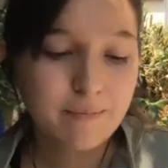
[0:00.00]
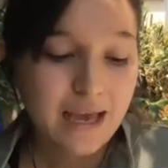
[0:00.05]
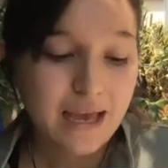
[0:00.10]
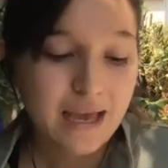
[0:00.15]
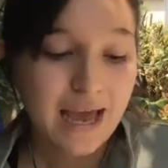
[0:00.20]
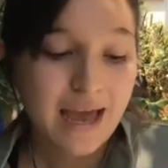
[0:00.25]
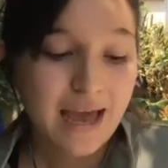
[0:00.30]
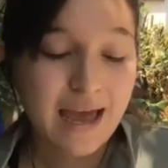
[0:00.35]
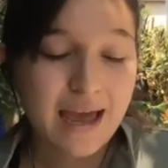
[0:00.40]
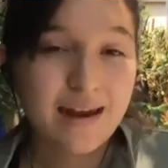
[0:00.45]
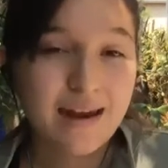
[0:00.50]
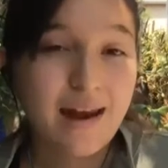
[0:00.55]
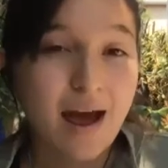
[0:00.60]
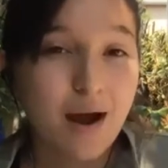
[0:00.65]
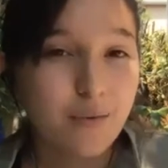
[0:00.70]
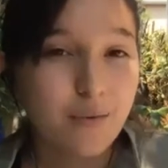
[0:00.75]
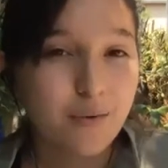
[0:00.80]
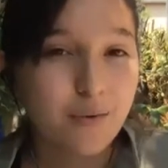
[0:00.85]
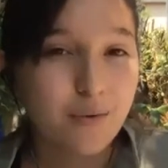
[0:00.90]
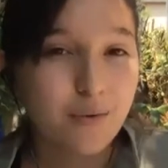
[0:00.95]
and
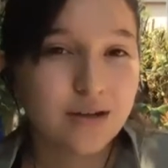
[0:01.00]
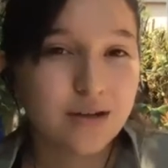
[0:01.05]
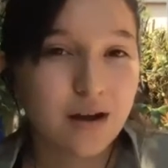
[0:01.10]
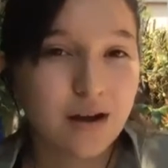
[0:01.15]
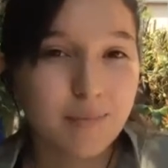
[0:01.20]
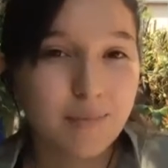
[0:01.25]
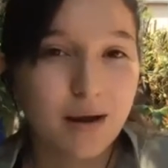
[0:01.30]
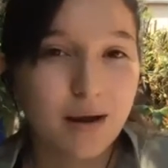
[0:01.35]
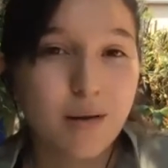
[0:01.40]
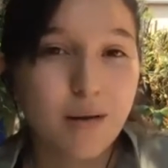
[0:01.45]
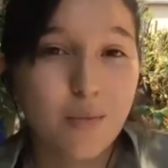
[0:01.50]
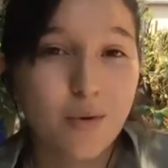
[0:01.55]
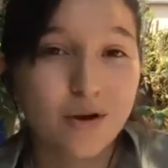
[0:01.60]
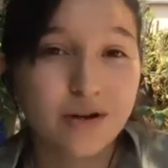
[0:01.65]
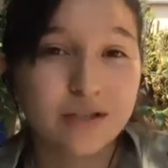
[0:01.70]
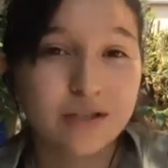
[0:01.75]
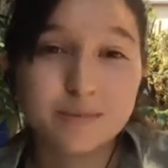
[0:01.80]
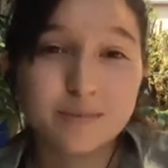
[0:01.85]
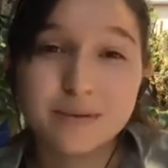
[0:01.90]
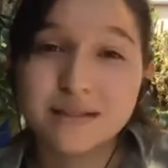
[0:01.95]
now we're going to talk about a more
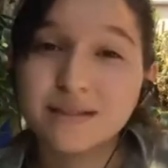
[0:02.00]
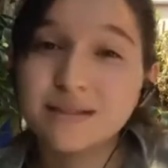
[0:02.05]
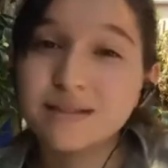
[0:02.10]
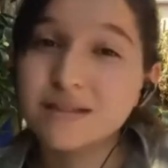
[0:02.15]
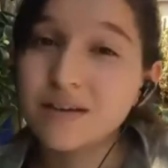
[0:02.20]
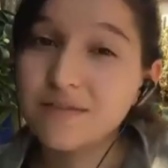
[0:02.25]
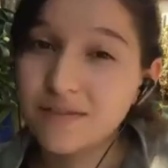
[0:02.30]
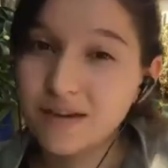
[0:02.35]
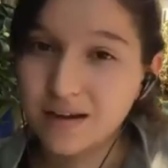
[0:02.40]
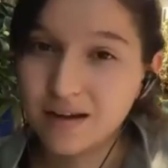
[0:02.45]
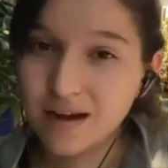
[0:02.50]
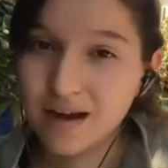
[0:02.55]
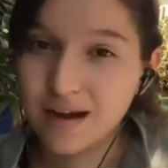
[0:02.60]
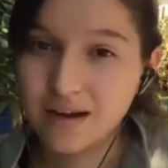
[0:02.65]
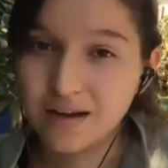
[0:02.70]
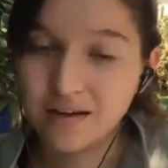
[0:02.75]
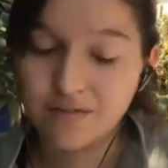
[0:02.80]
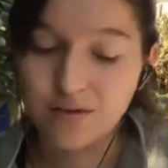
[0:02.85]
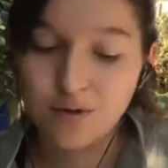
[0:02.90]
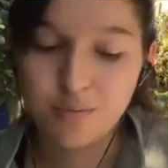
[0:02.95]
specific
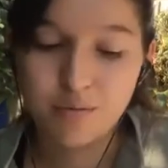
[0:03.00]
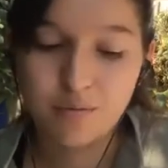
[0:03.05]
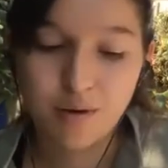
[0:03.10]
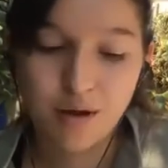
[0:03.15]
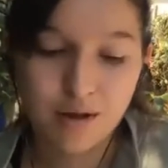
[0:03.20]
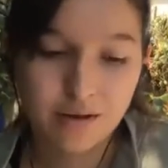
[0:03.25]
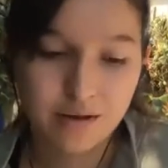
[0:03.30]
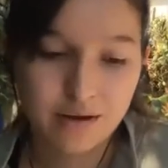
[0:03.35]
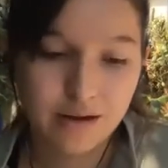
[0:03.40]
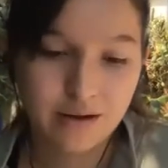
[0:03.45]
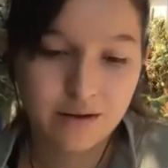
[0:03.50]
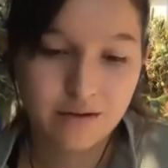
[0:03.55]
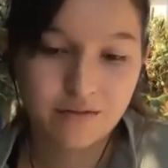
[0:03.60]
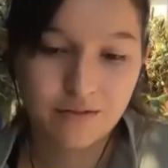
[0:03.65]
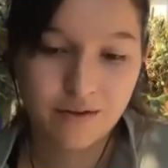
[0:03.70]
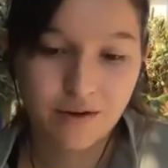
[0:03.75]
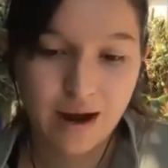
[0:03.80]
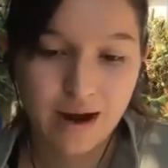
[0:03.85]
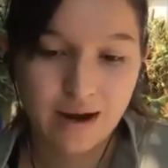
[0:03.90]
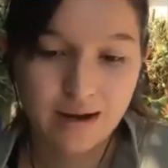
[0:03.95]
kind of open pollinated
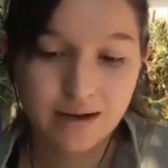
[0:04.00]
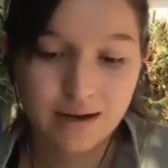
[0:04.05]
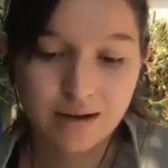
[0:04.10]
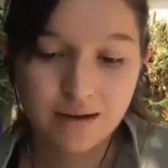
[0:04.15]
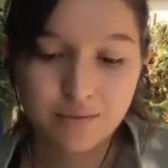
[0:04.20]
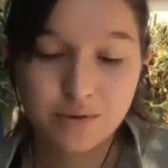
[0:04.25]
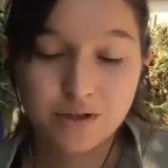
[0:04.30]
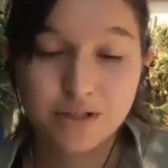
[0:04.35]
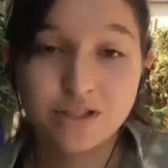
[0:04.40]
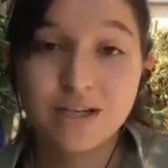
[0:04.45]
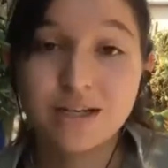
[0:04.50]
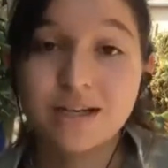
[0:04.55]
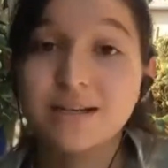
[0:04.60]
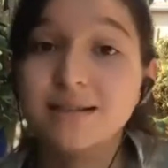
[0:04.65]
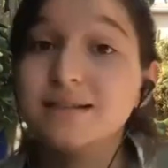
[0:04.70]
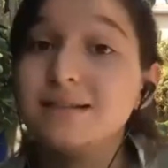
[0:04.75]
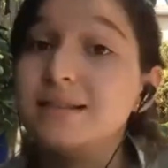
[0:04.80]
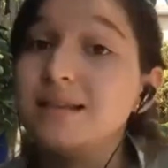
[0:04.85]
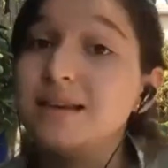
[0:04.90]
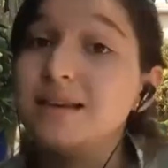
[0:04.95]
variety, which
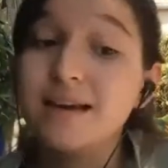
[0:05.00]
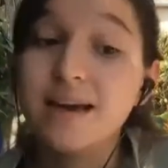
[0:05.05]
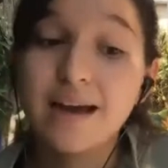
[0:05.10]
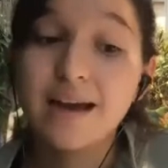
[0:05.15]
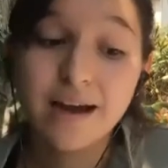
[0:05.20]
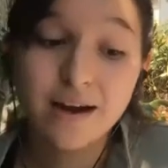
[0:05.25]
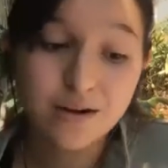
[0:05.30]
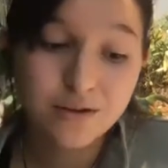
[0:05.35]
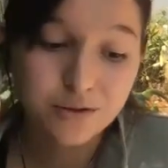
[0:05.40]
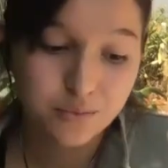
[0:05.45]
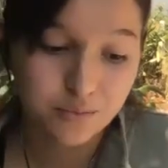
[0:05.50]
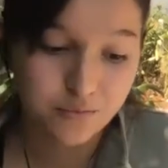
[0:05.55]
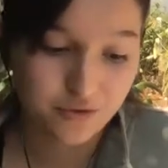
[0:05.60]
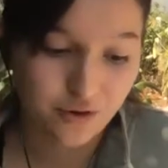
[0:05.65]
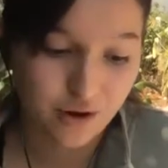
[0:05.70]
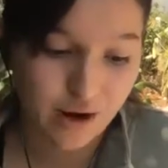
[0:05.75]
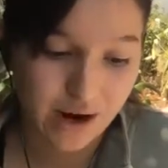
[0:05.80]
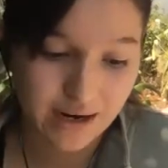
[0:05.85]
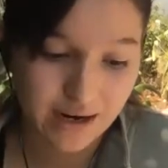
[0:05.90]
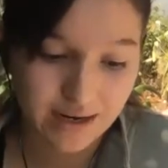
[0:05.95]
is the heirloom
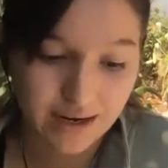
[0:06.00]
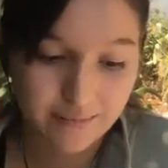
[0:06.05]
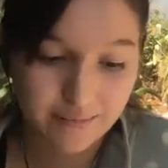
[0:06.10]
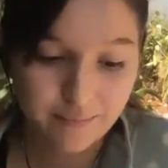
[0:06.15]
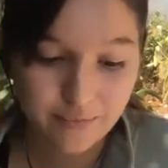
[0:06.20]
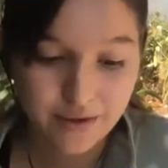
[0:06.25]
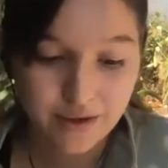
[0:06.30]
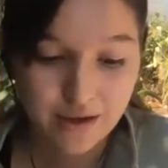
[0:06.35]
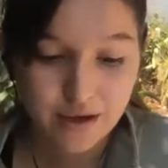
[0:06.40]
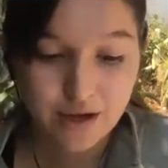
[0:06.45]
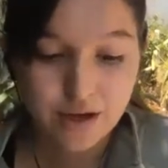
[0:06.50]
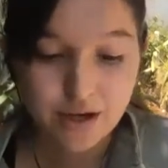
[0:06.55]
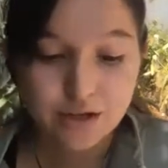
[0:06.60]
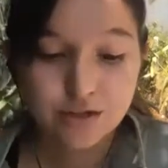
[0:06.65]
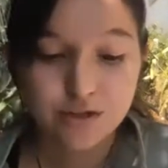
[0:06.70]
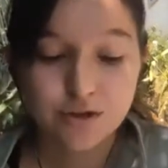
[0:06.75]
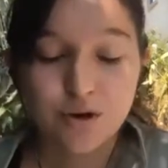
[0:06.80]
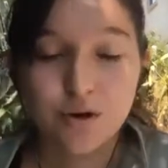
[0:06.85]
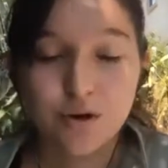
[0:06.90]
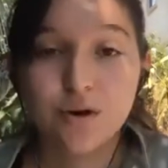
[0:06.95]
variety.
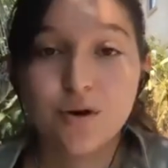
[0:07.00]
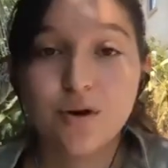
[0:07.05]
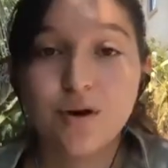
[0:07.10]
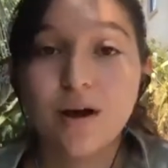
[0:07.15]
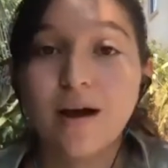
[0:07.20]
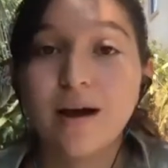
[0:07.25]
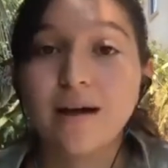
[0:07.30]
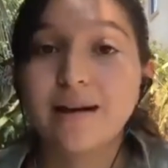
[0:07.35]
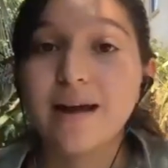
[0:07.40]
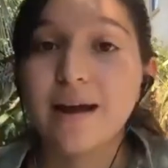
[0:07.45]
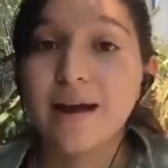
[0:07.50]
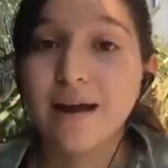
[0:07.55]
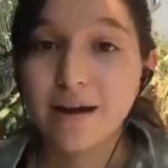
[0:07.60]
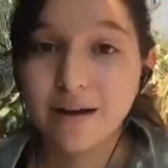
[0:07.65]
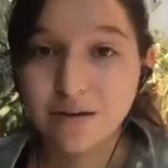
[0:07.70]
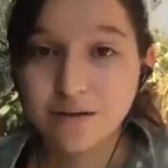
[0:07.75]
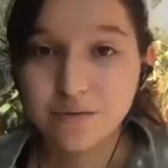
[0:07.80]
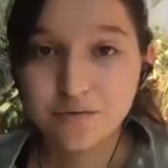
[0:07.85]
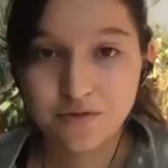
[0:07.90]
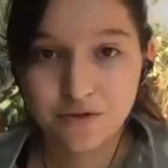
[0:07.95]
So an
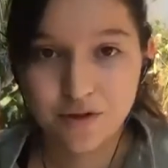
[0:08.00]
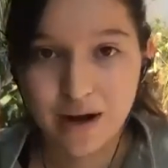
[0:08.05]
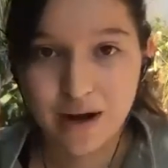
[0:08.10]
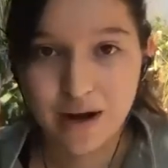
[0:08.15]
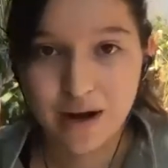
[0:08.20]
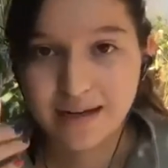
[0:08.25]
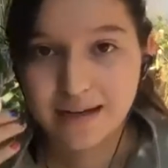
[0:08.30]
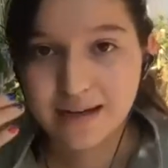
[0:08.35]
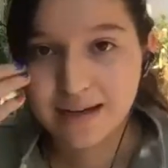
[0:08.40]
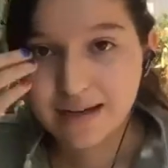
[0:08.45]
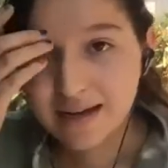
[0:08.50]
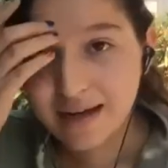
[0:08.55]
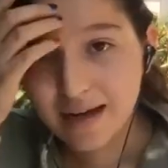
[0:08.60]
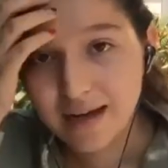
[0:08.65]
heirloom variety